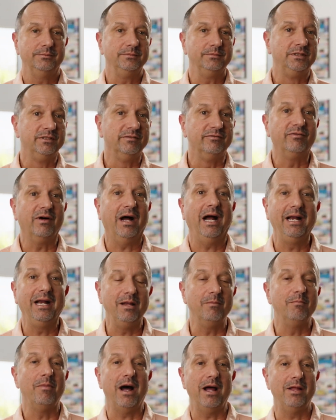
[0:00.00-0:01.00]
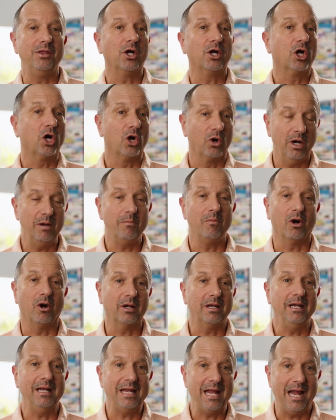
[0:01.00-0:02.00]
divided by the current
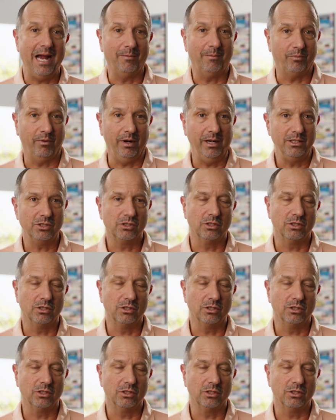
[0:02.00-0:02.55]
market cap rate.